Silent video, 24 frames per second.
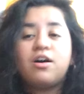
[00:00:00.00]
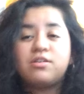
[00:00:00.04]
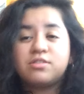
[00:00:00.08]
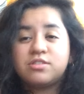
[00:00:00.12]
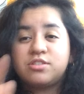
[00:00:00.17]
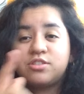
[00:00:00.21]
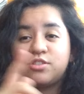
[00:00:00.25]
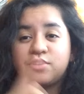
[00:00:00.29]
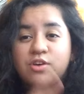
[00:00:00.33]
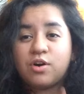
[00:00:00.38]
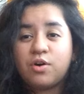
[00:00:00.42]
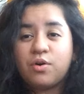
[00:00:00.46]

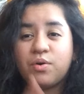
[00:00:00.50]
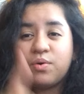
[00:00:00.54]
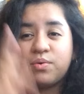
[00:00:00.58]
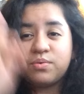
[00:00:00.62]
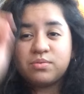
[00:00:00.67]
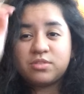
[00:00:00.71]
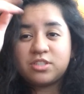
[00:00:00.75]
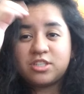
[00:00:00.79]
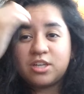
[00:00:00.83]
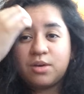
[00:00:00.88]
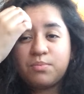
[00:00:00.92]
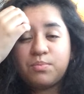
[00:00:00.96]
Also,
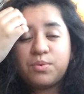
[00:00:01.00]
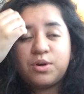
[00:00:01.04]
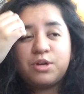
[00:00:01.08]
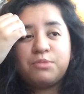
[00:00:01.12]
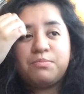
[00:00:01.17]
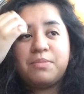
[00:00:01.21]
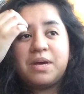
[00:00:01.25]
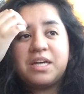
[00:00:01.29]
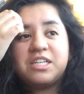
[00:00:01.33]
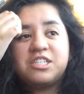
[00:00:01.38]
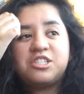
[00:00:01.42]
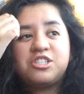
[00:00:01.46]
someone
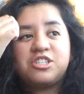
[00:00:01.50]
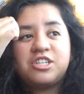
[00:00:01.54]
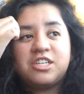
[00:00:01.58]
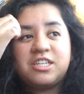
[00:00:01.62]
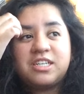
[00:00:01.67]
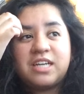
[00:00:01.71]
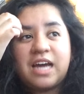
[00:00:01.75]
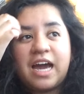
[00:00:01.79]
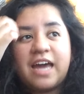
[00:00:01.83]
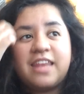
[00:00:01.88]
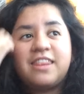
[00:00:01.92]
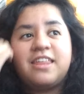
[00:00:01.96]

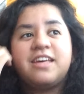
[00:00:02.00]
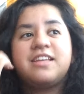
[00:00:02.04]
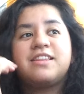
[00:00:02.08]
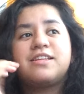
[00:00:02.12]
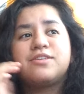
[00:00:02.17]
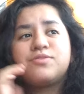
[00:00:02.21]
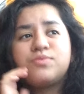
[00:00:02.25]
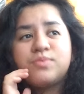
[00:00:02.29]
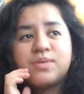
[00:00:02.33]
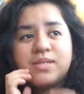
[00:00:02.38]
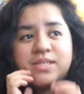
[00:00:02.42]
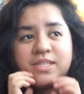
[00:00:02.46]
mentioned, I think
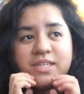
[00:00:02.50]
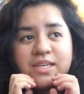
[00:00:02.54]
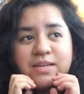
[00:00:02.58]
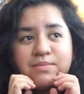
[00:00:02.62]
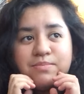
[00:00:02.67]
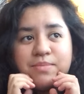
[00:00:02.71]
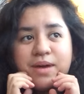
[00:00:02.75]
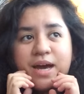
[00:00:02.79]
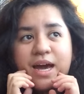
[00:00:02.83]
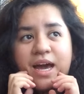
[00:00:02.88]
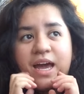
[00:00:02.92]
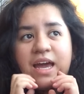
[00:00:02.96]
this was
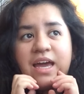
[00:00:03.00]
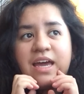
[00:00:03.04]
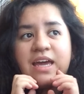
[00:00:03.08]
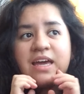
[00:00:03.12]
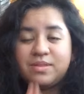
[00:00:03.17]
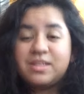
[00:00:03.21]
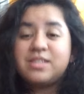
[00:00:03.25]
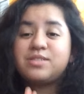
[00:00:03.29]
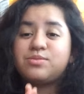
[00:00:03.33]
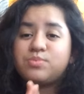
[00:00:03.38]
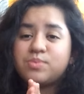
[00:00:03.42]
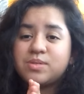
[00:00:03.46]
in my
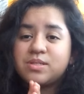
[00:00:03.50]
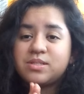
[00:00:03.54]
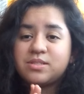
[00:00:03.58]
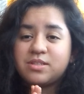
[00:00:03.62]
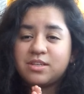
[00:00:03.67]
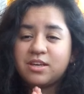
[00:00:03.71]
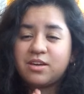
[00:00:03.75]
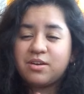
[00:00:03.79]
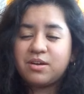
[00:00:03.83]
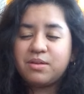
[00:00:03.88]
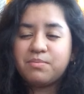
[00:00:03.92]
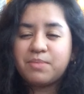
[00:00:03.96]

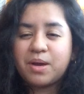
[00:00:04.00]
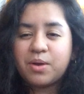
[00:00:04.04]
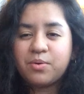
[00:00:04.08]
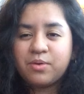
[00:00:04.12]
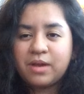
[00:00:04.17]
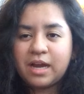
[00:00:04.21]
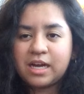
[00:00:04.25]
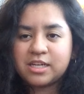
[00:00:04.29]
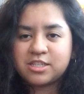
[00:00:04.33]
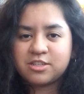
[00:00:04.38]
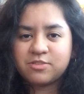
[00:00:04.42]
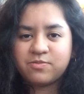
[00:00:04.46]

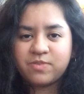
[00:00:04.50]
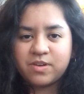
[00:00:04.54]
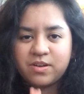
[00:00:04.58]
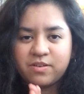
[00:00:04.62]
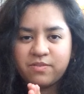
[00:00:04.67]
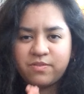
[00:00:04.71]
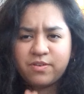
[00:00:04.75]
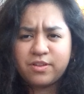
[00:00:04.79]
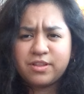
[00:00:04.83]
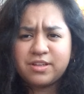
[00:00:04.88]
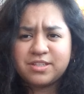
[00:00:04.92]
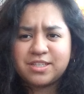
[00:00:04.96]
reaction video
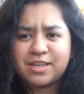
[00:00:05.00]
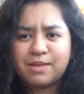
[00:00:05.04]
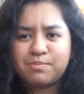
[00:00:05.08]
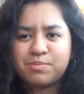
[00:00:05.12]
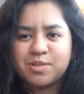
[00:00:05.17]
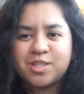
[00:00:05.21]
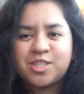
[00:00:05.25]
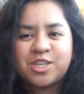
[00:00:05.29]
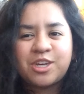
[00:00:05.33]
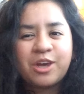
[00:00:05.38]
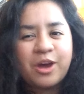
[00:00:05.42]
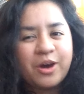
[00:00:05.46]
for this
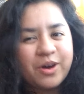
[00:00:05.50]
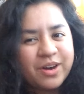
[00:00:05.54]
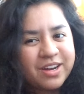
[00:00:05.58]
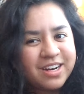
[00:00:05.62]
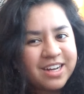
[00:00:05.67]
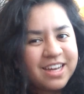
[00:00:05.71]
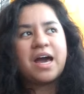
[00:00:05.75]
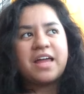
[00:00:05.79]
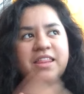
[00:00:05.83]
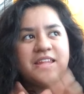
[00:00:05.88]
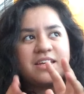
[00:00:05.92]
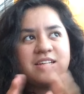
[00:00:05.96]
episode.
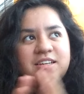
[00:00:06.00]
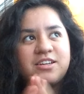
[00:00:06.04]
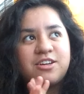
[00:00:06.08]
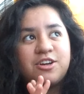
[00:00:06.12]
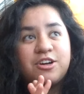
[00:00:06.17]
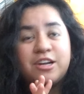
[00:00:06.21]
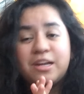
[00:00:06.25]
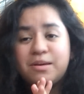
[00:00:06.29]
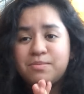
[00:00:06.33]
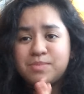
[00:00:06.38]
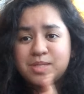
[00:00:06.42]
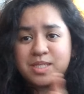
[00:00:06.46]
I think
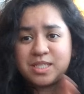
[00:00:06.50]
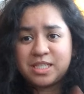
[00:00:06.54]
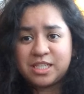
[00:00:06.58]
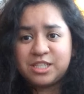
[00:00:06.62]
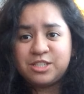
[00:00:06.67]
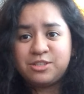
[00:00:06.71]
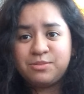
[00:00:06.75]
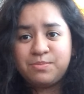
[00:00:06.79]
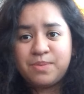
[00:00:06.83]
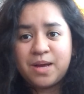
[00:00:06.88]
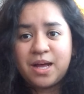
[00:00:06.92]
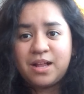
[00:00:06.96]
your name is
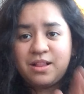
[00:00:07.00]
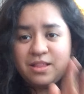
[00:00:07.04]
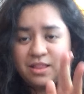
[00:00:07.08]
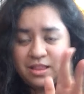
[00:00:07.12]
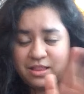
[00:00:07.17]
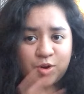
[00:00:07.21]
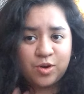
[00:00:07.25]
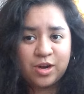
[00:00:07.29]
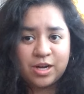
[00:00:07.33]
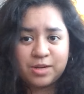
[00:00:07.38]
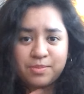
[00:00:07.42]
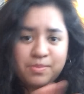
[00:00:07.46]
Isabel.
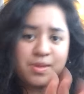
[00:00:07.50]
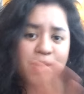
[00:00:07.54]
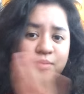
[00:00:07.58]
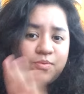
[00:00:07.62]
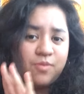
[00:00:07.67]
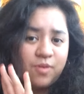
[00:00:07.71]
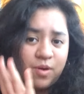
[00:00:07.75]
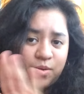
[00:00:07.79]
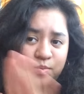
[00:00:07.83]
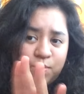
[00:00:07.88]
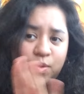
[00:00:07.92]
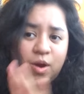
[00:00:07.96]
Correct me if
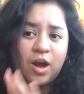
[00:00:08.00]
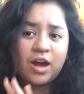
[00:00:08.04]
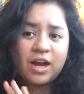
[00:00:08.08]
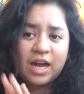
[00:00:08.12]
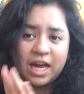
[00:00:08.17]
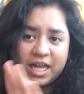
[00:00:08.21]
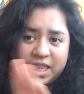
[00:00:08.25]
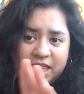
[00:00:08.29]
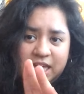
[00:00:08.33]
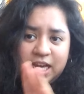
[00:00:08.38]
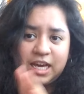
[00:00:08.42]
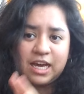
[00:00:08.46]
I'm wrong.
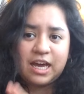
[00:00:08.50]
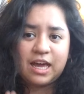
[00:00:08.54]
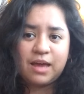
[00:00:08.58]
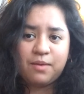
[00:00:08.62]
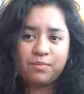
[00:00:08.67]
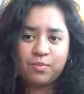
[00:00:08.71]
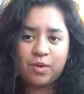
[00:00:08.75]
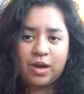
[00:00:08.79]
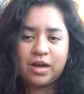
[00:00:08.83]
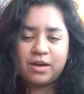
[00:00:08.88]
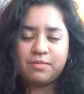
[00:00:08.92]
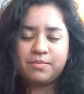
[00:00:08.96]
I think I
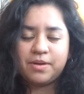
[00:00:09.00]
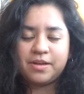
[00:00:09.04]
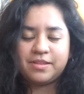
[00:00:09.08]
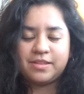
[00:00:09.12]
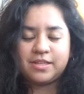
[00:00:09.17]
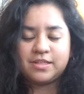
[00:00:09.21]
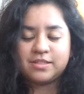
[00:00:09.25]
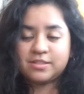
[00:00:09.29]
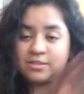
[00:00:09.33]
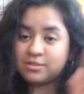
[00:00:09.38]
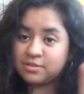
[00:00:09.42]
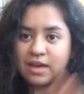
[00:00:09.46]
am right about
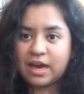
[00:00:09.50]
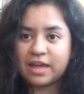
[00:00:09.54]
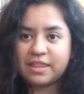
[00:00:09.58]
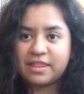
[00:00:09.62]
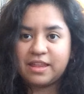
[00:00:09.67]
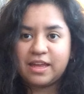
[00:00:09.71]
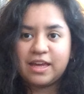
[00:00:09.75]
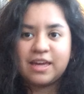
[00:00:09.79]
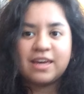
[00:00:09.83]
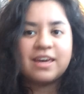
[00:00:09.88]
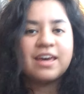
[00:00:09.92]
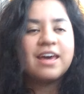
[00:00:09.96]
this. I
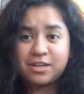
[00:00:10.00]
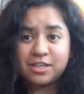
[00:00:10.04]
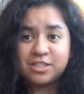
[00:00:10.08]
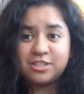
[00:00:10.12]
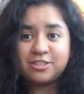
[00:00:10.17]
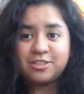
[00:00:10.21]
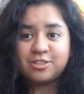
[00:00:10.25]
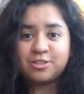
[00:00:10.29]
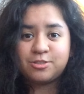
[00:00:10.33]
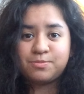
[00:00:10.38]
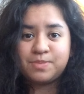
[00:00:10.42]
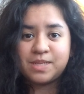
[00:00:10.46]
think. Because
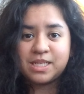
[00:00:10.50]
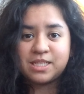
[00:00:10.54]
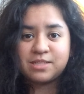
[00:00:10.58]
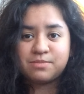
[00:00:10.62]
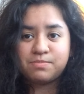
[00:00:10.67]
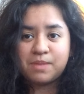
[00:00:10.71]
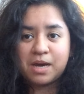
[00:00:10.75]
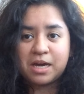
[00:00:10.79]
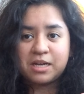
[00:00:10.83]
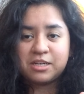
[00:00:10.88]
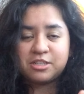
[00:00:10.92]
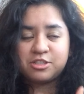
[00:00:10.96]
you speak
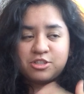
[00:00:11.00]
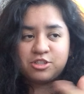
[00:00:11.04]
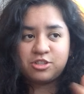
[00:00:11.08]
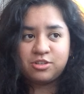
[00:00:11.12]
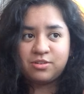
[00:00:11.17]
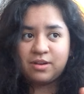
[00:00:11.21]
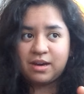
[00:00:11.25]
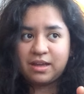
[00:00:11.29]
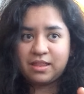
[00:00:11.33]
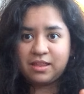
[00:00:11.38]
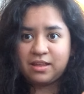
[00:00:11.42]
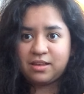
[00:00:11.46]
Spanish
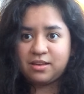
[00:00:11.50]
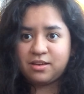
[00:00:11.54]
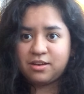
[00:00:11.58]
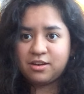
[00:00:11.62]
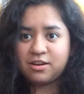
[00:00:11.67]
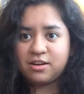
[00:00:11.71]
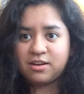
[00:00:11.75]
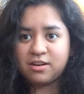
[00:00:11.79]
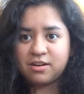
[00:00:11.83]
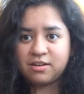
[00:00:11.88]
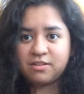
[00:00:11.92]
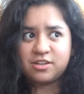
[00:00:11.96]
too. I think
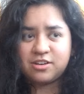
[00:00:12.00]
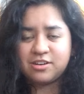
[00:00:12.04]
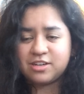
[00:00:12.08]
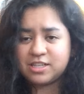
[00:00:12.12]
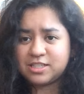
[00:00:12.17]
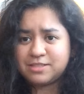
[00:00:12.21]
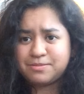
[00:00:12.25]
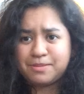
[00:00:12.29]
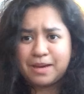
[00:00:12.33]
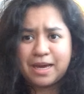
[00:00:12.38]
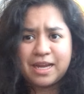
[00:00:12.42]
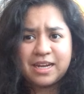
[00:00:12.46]
you're
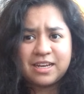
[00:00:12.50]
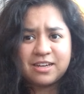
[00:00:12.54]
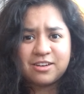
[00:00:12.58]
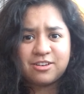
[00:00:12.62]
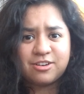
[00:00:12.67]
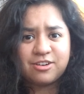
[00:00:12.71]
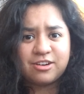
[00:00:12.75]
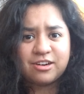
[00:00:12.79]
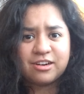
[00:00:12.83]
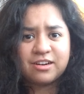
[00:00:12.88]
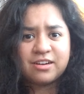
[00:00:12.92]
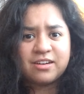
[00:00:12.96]
Hispanic,
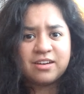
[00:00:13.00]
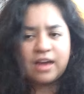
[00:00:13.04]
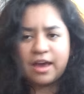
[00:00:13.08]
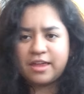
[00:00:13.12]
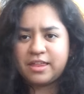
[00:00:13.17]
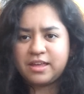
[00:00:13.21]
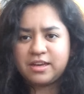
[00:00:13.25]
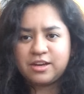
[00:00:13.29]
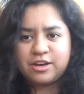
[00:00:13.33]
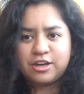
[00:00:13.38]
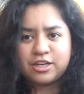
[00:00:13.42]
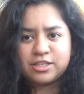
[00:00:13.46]
or I
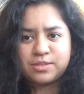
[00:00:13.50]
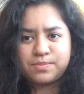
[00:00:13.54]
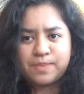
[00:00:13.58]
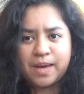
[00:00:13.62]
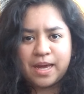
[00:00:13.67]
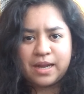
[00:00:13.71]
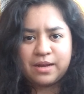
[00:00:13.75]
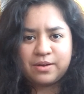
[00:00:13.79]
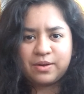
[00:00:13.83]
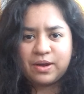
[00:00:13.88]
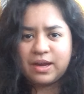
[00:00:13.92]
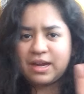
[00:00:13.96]
think you're
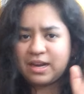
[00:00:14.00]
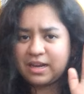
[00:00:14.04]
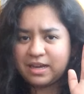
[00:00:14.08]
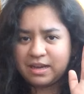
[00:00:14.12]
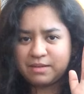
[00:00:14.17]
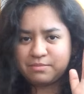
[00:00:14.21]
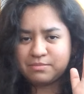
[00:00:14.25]
Hispanic, right?